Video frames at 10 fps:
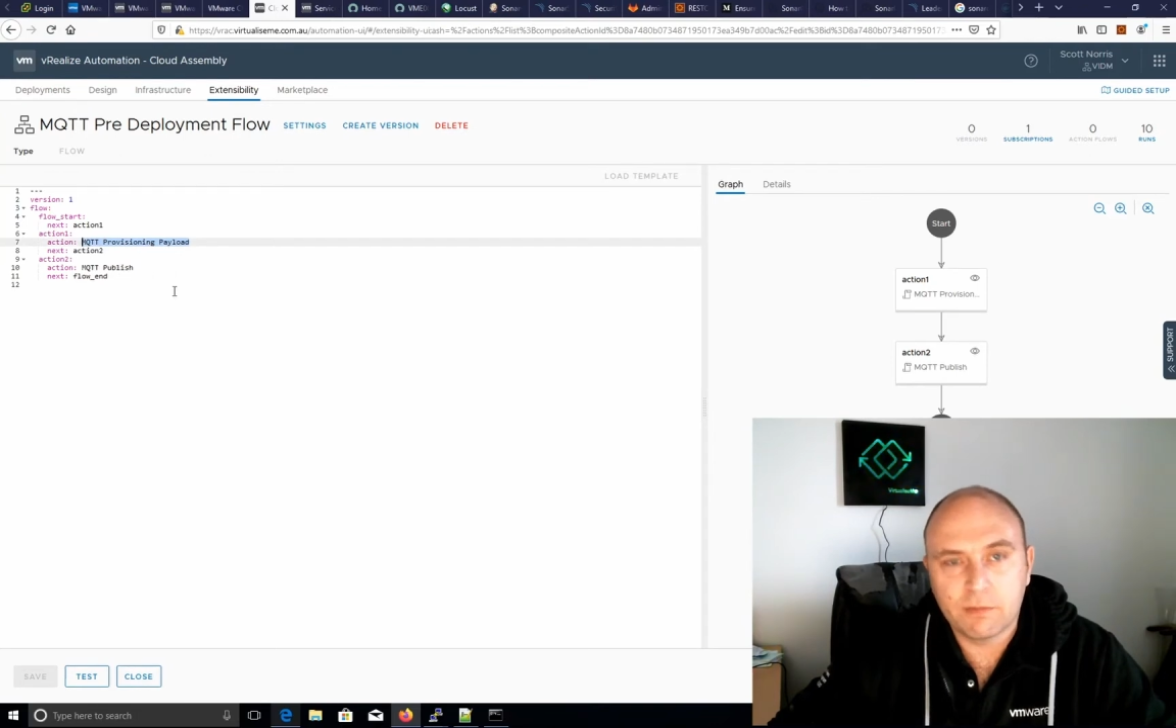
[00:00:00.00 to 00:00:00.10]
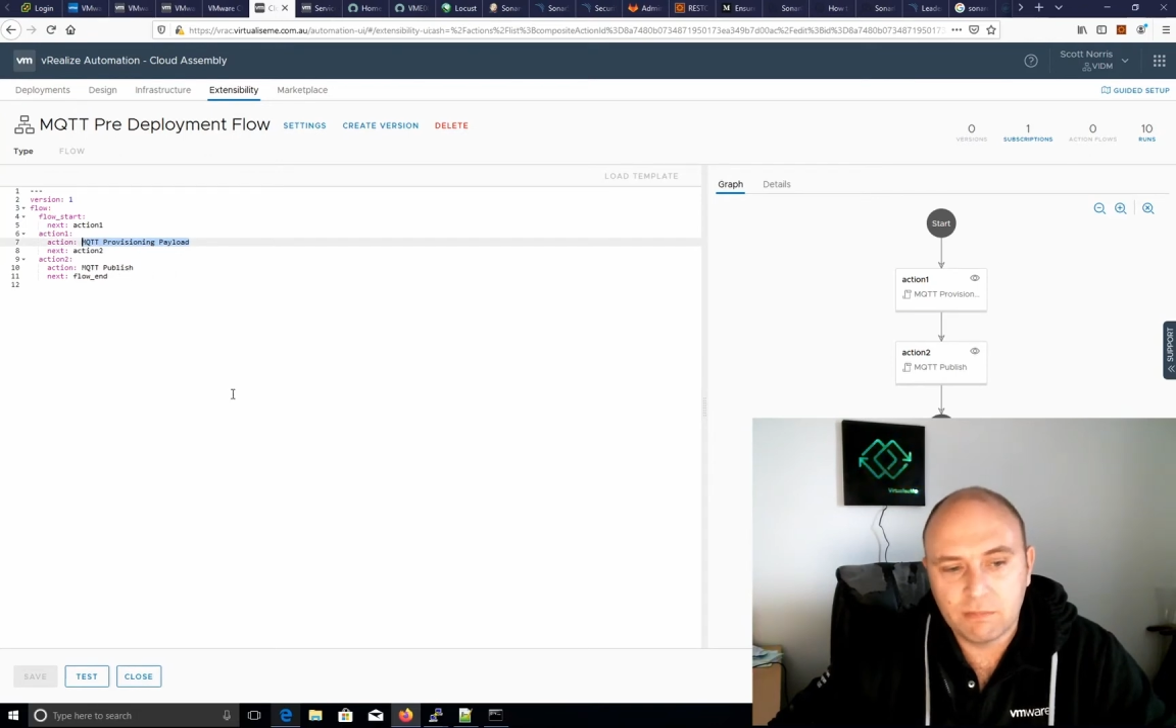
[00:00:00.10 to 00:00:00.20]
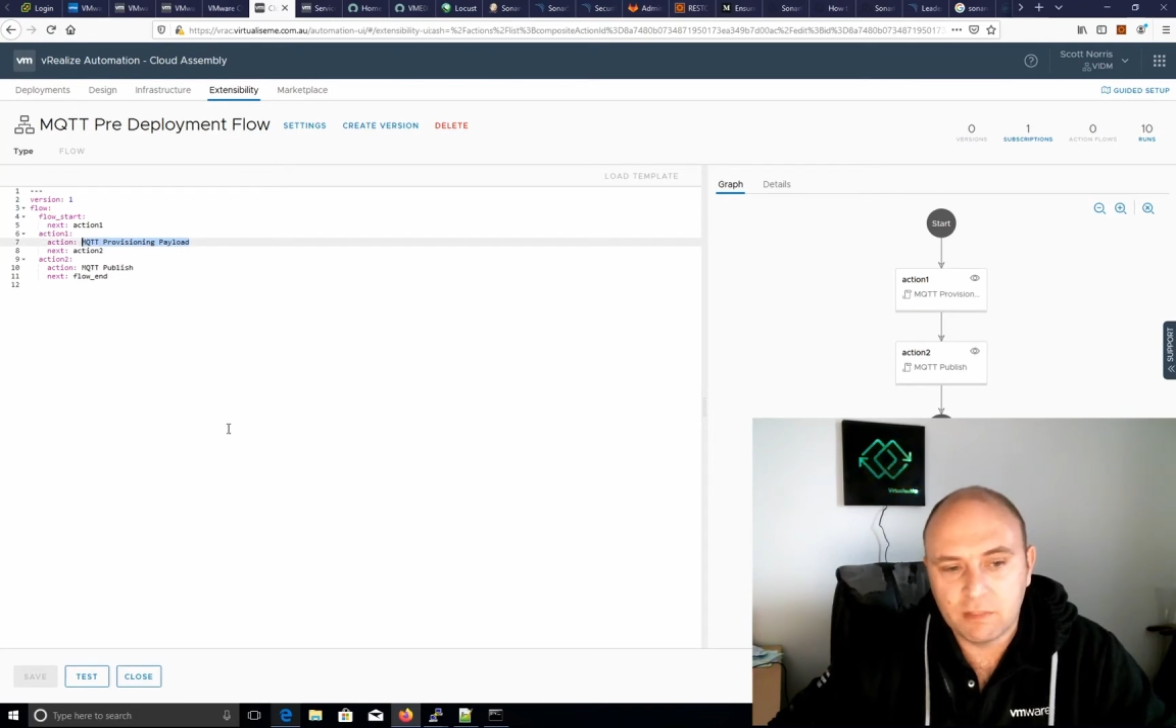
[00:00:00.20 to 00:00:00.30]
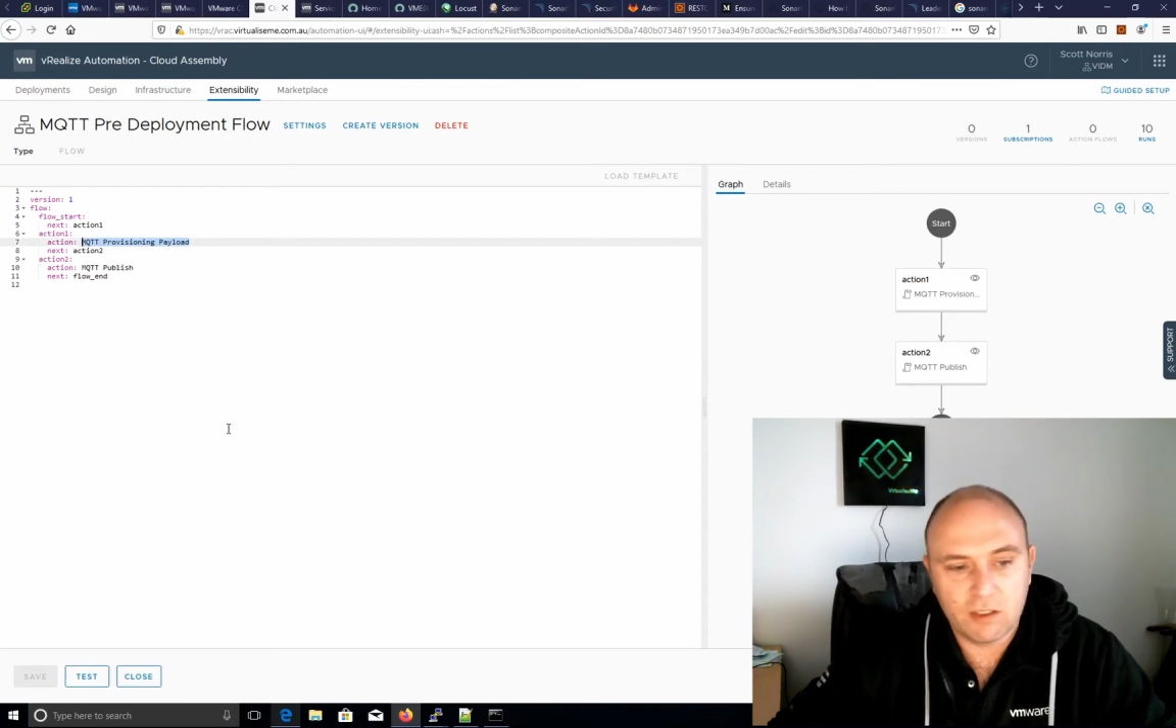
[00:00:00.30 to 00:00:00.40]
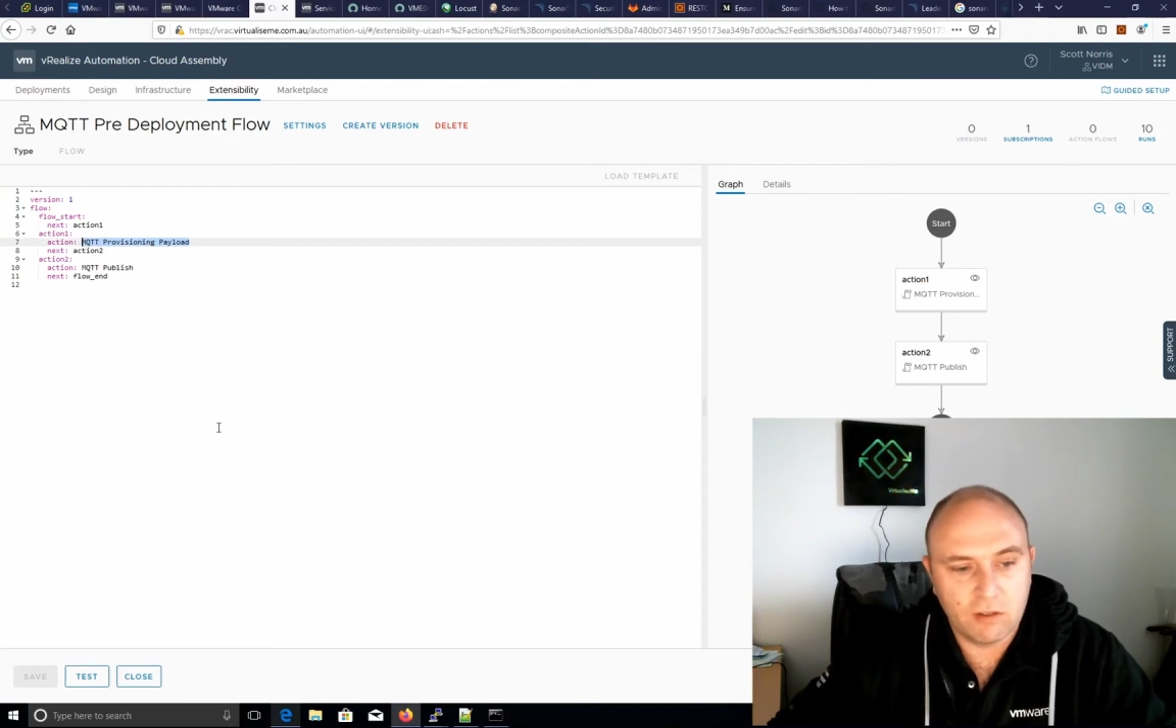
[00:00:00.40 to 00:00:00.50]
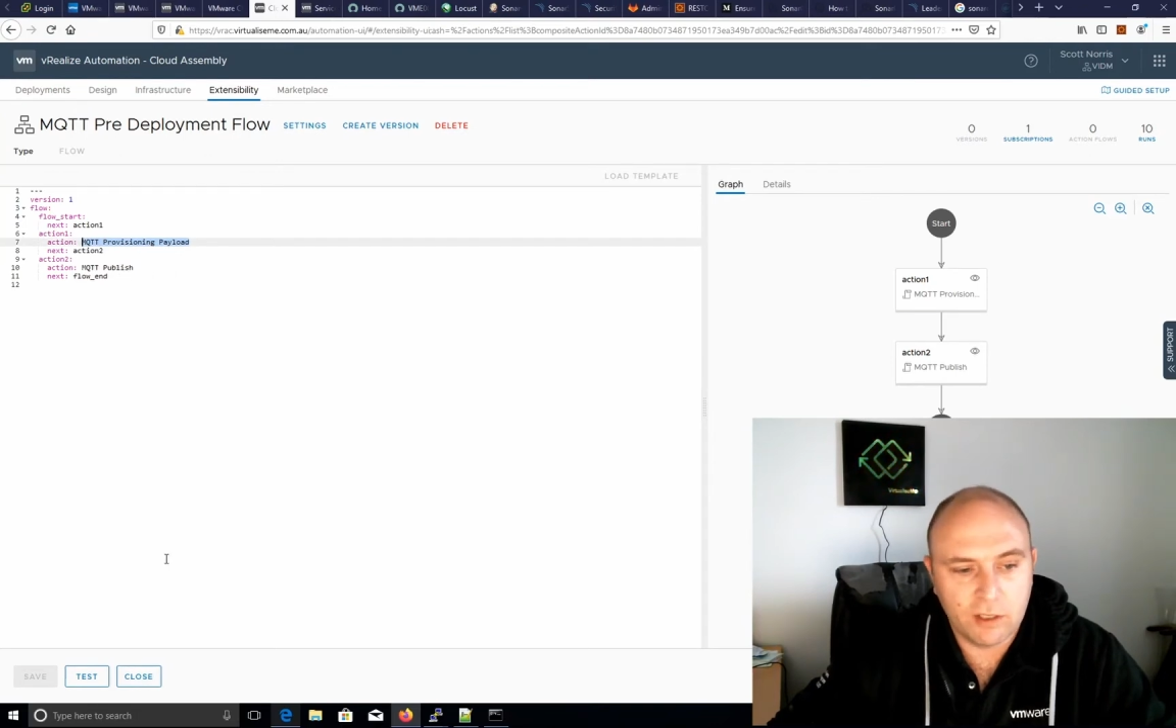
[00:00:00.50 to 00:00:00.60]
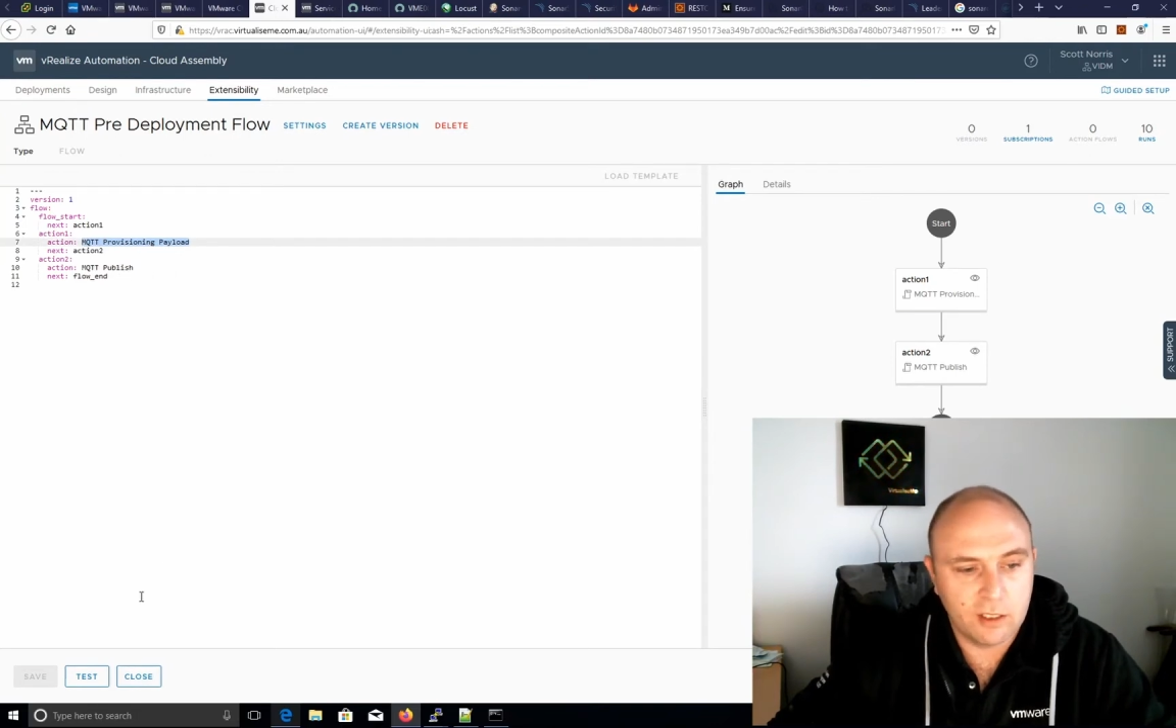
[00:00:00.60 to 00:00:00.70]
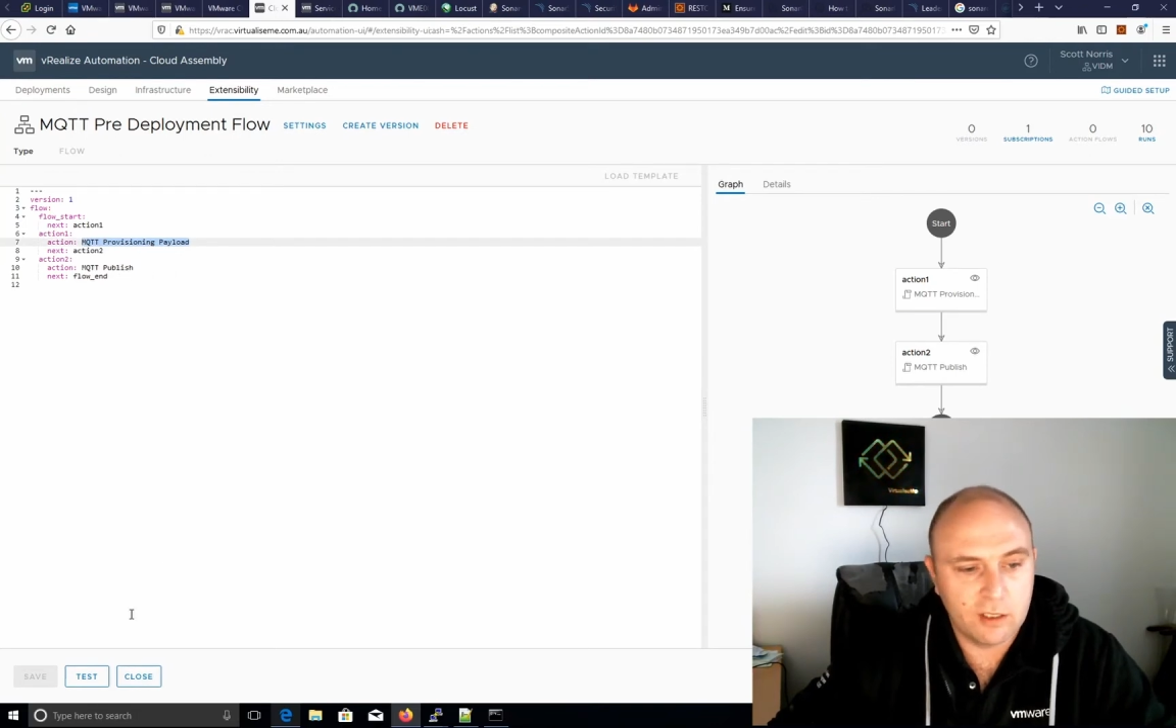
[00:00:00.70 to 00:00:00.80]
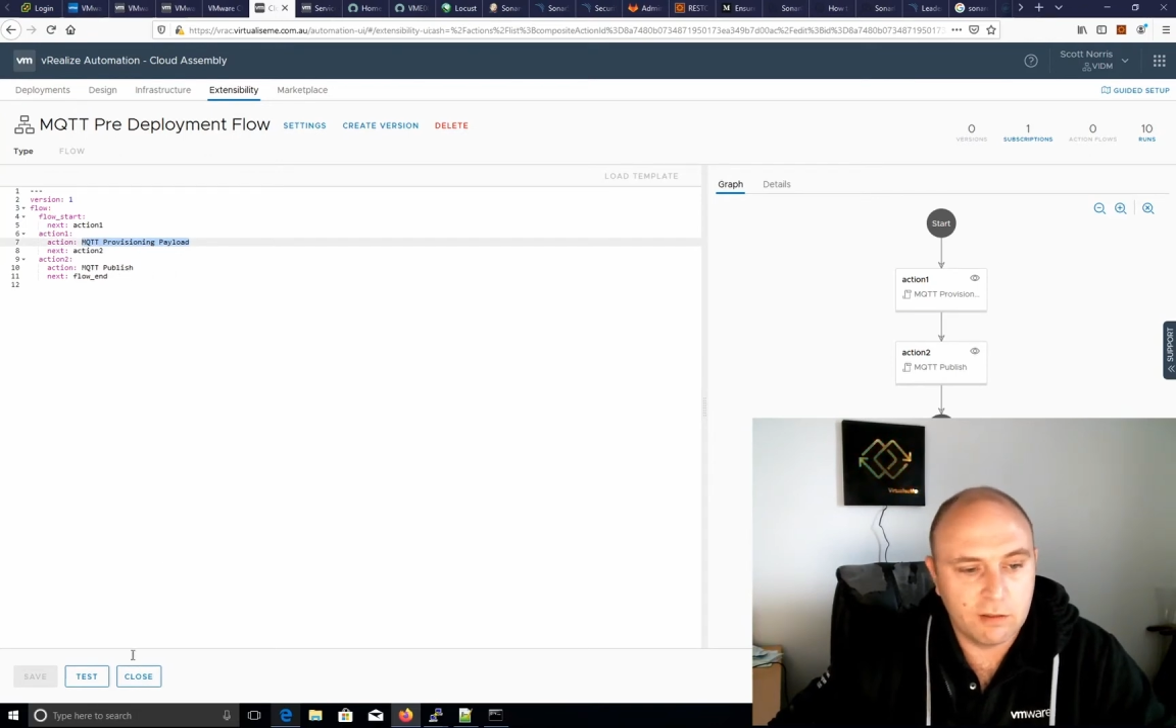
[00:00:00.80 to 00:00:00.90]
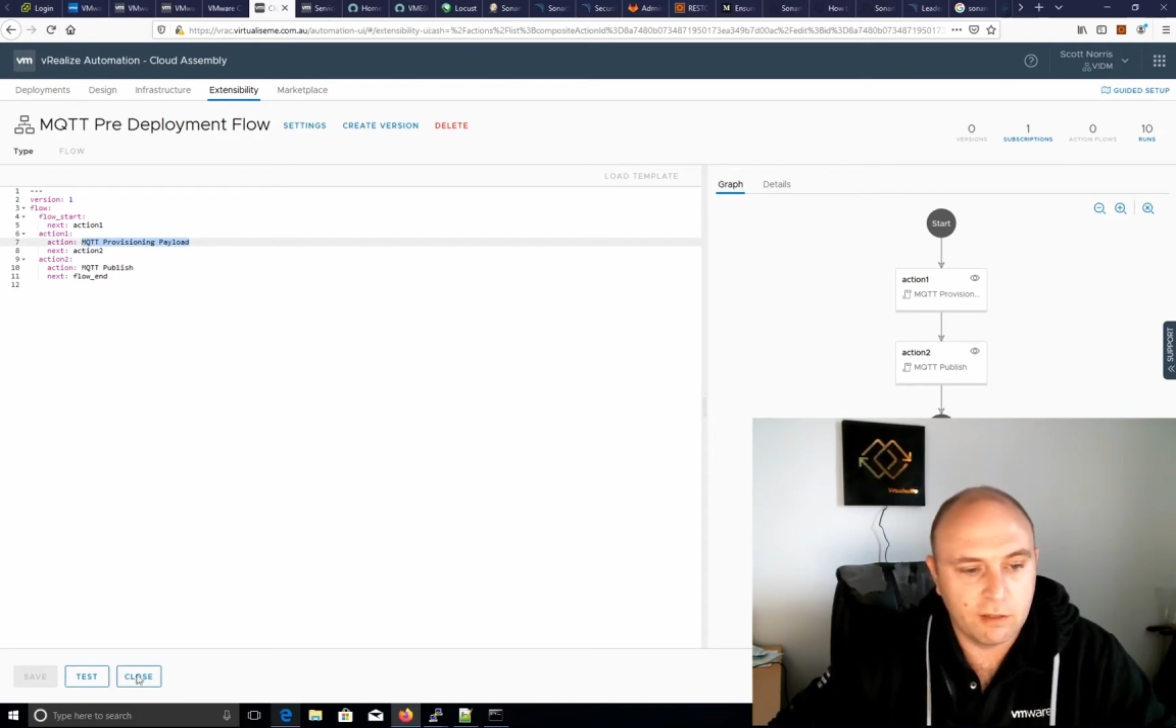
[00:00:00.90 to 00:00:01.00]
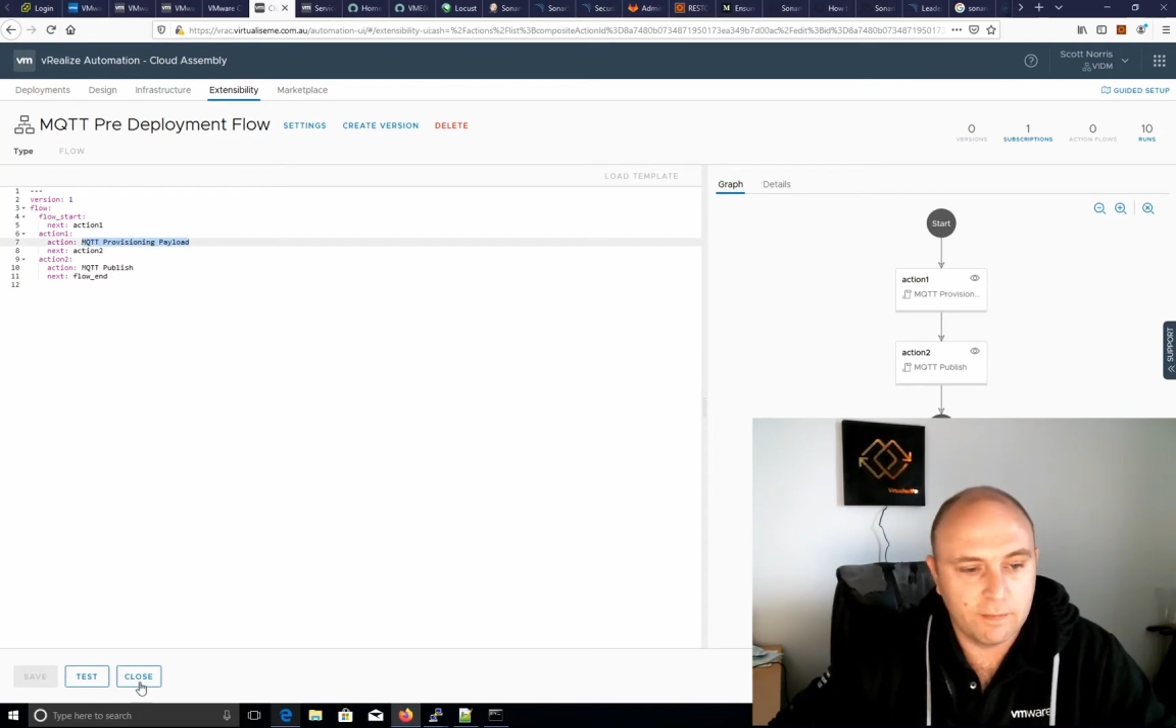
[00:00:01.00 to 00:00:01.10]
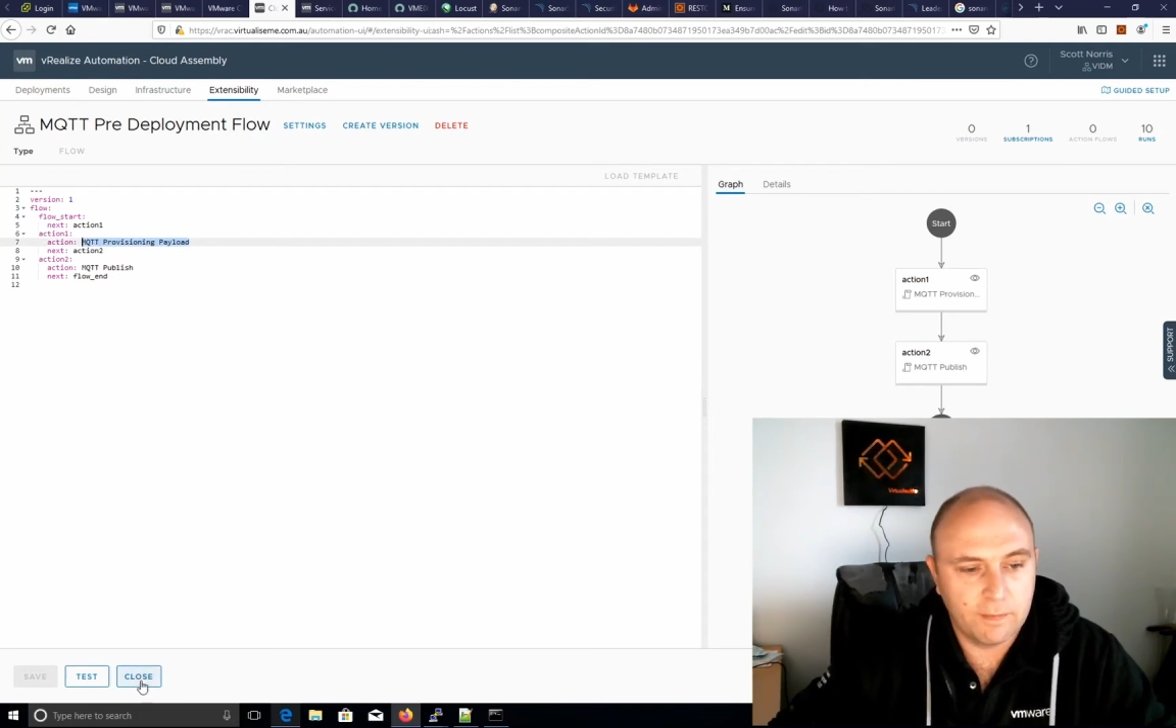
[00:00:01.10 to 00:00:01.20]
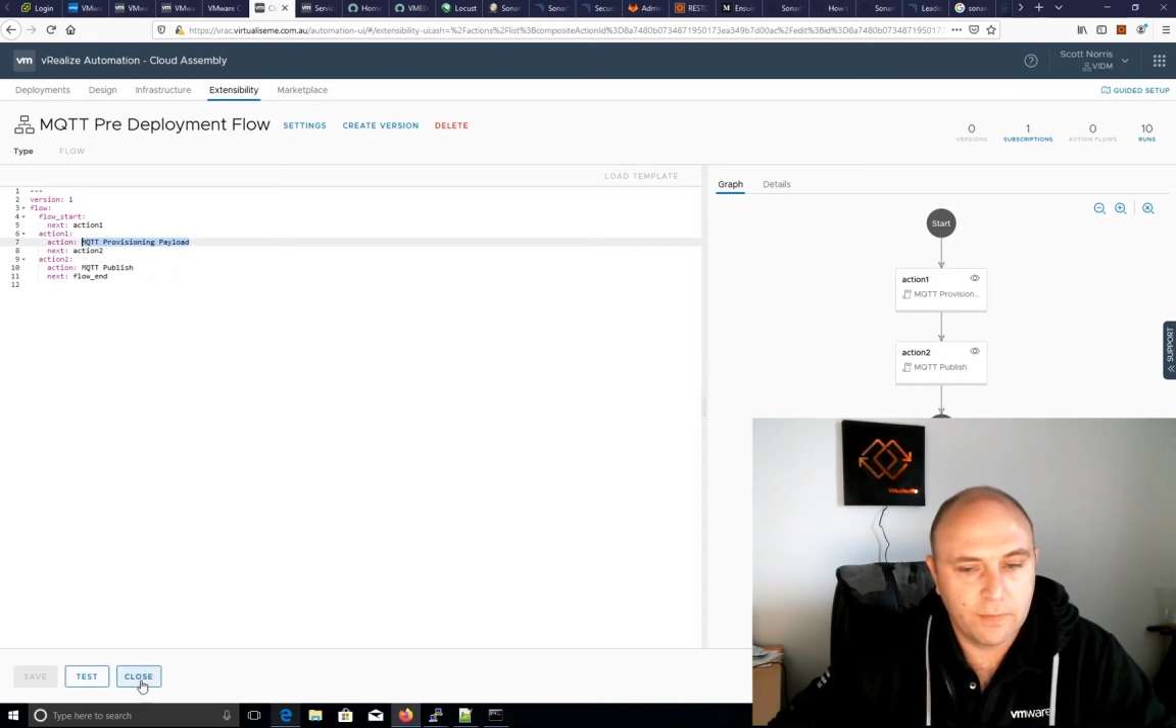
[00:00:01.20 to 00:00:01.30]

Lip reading: That's all it is, right?